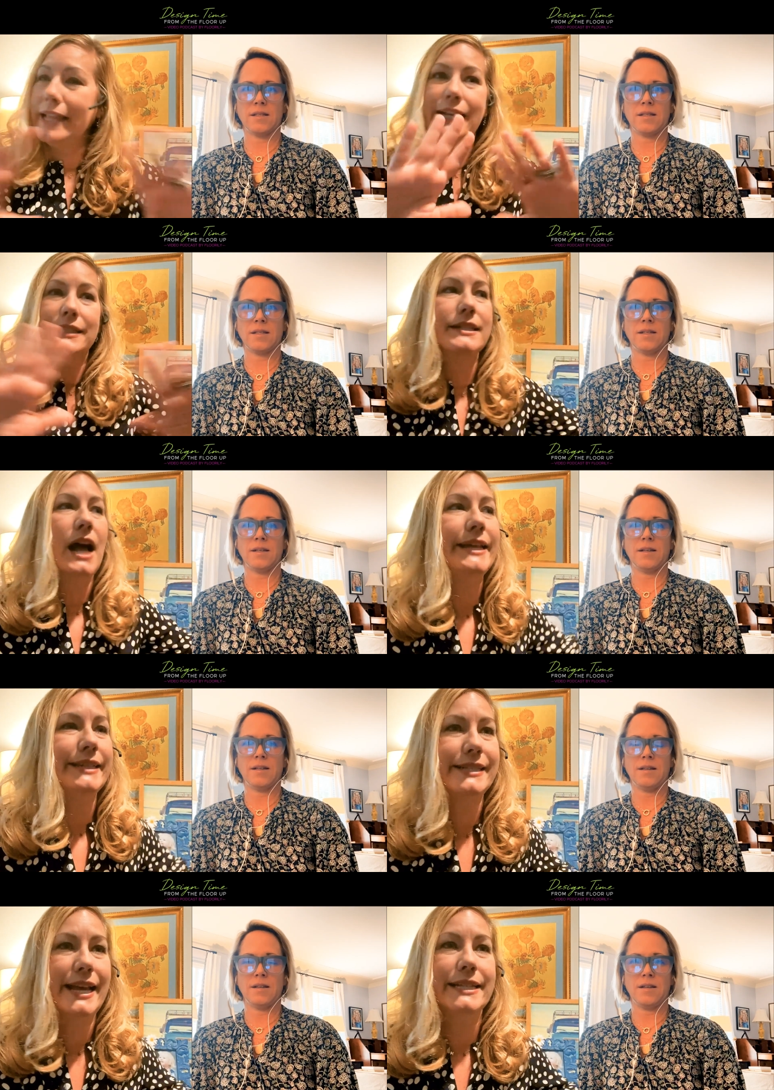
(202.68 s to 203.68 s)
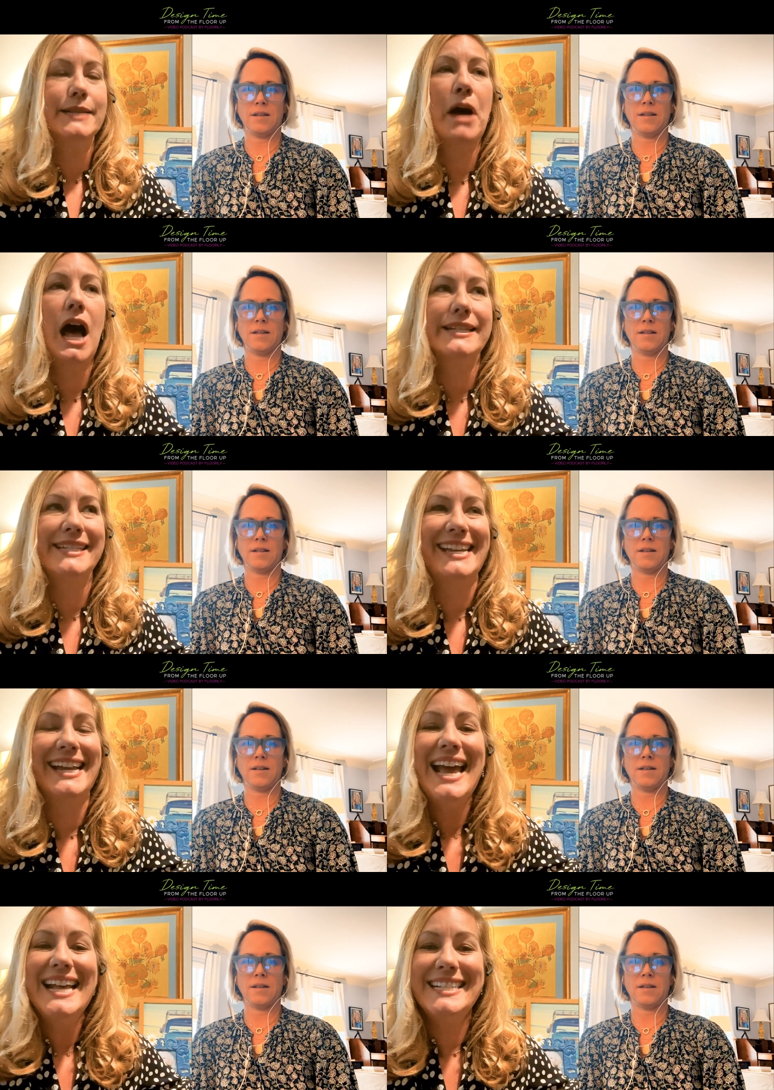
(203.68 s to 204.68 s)
Speaker 1: like a sign that says posse.
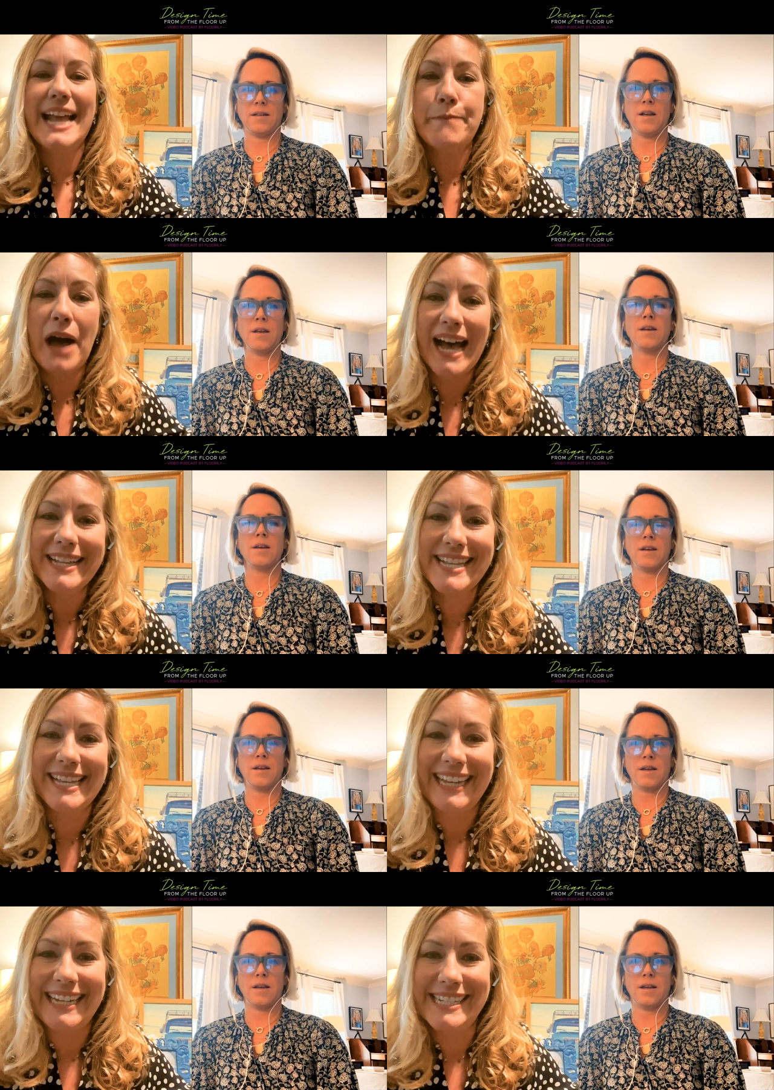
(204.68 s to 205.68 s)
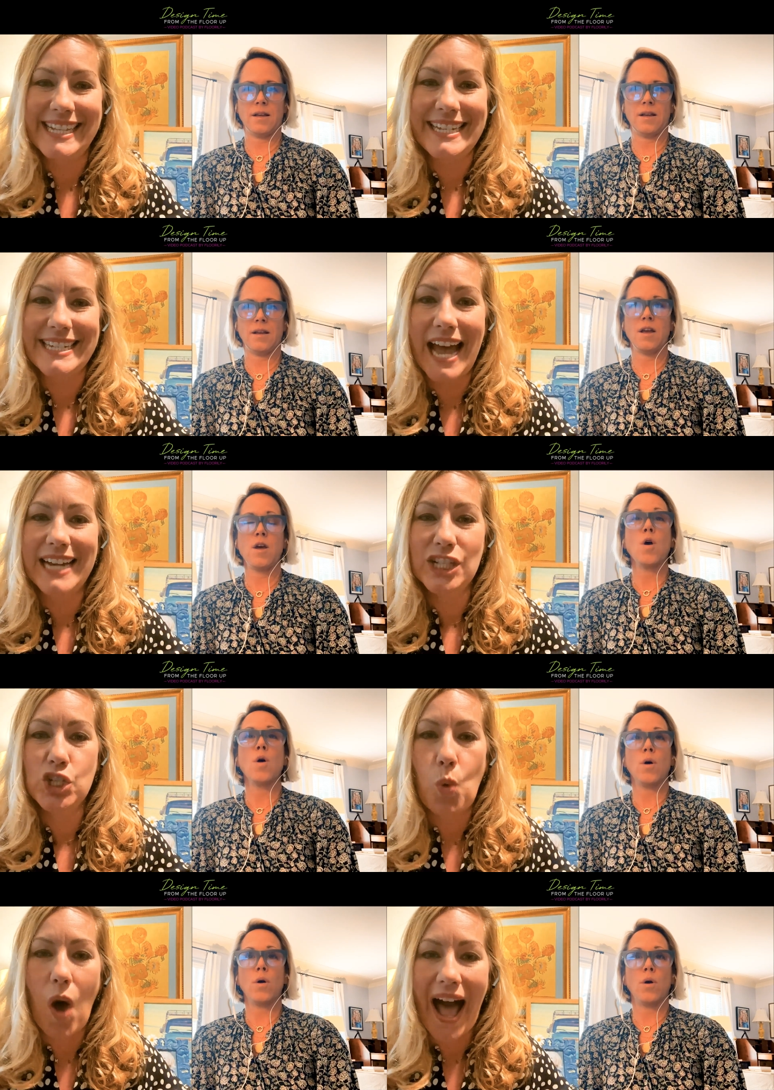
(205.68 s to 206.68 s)
Say posse, Lindsay, not
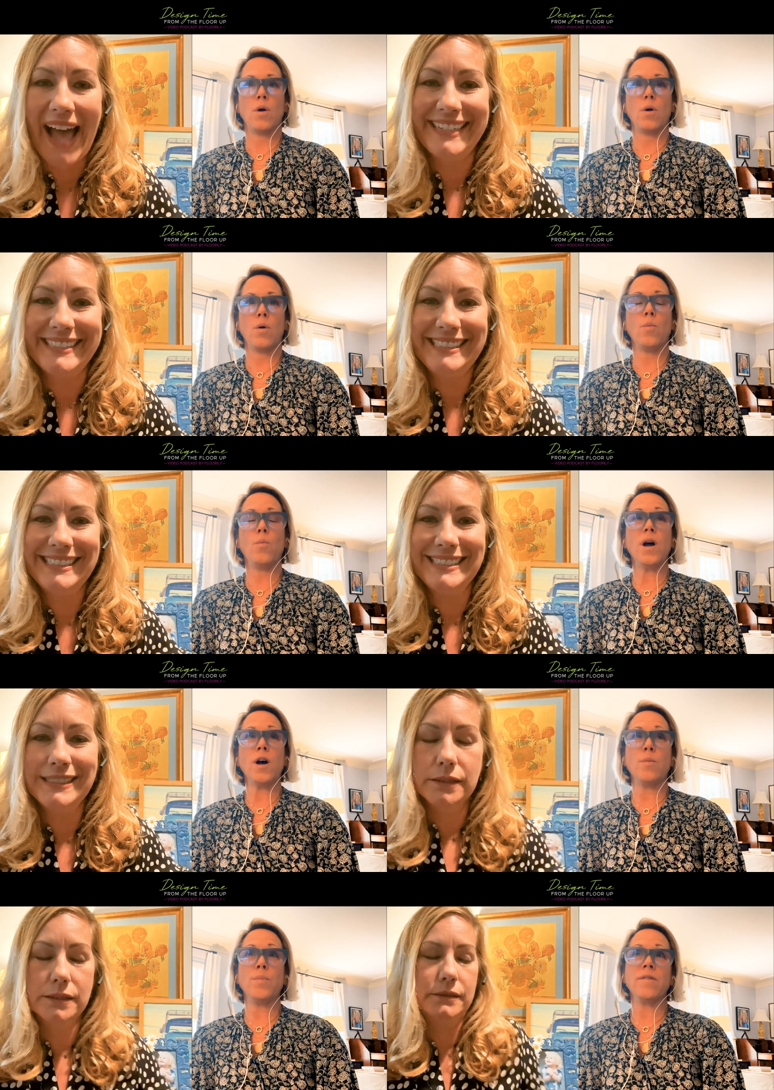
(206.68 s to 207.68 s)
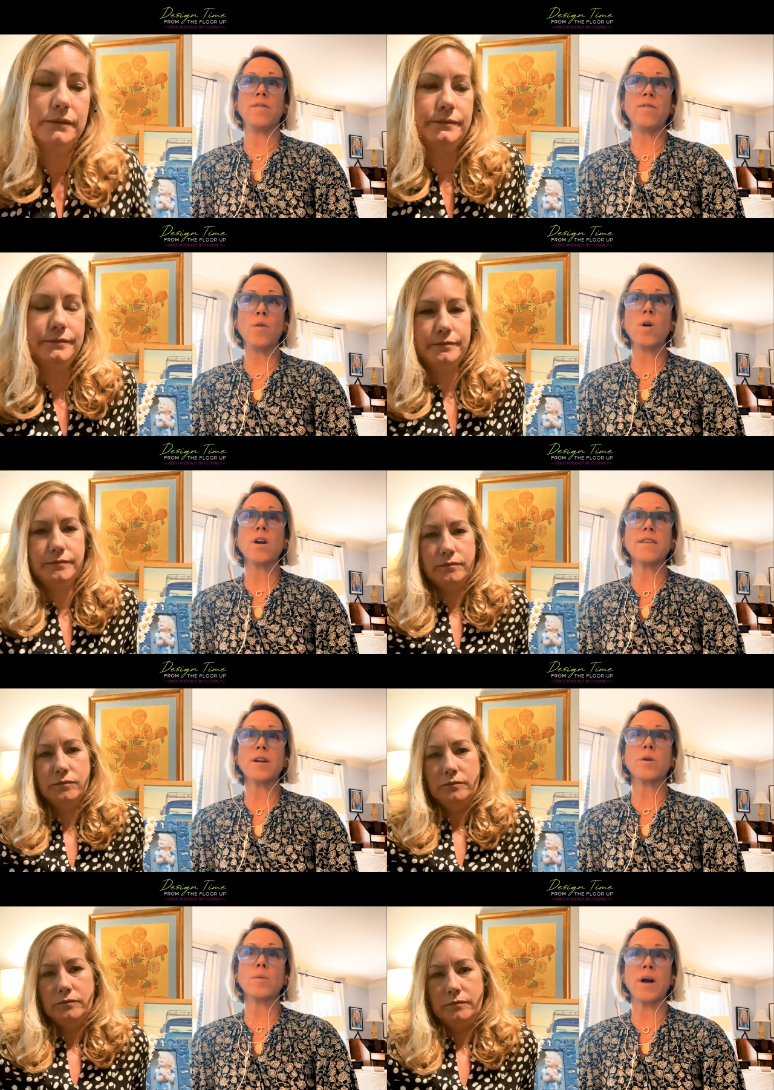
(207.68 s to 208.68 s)
squad.
Speaker 2: Well, before
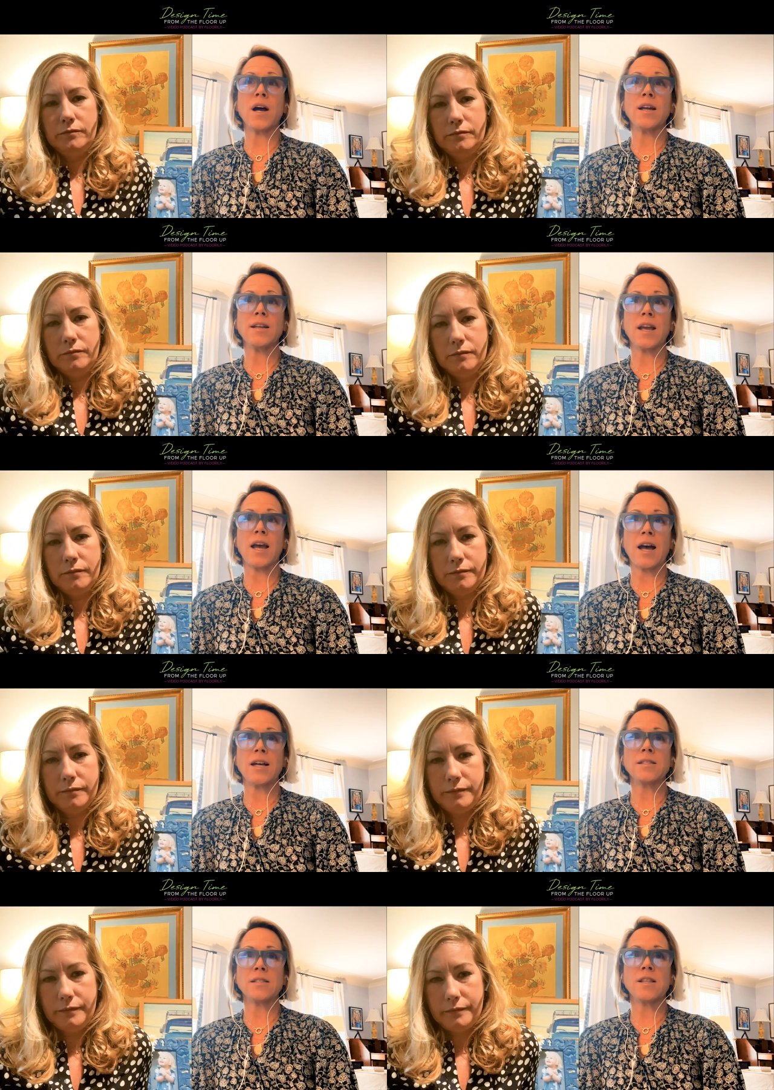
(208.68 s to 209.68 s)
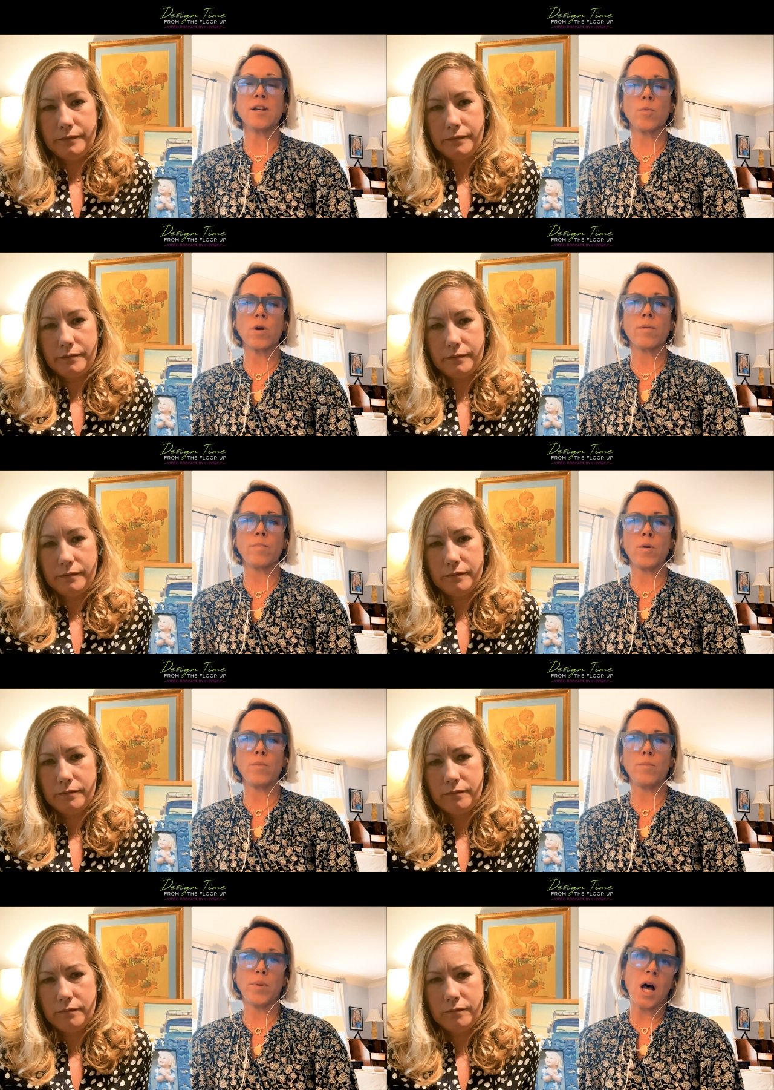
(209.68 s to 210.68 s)
there were podcasts, there were
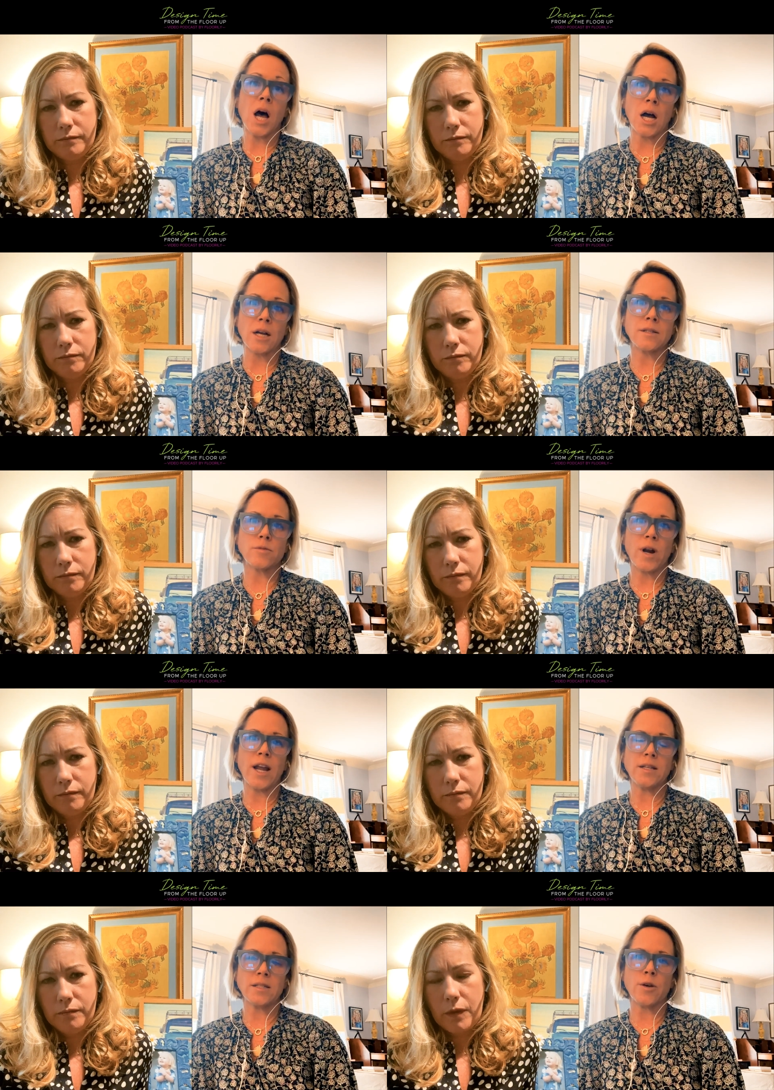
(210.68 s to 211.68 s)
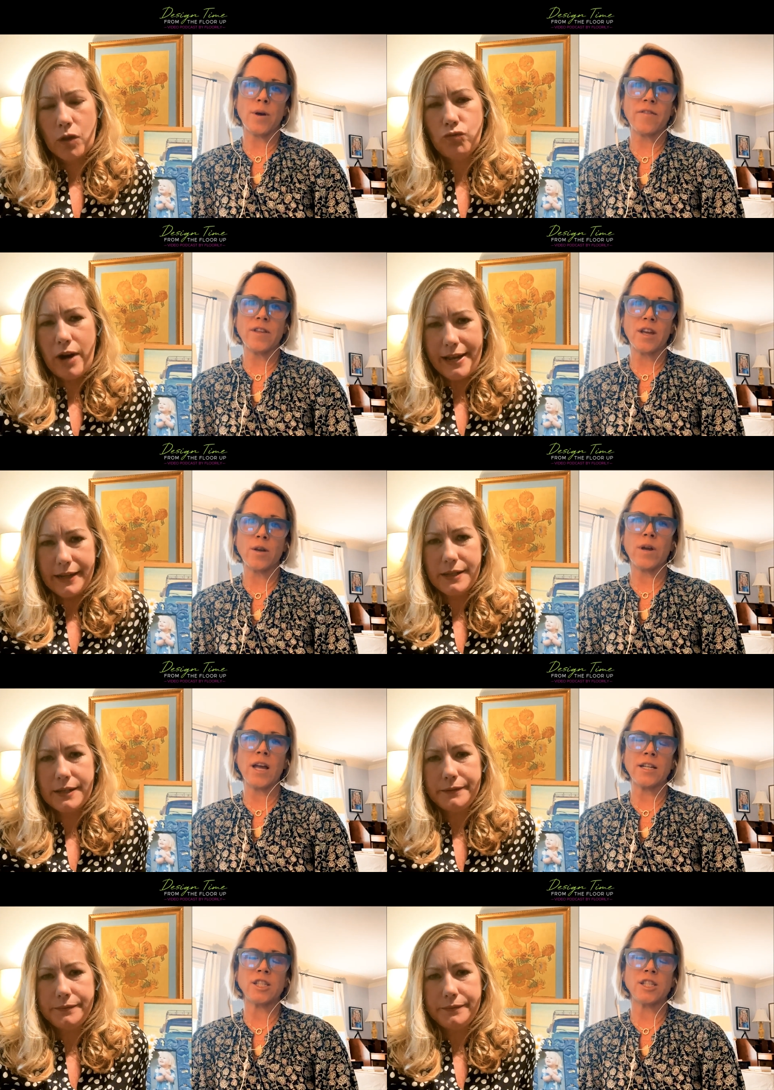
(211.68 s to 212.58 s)
blogs, right? So everything, right. and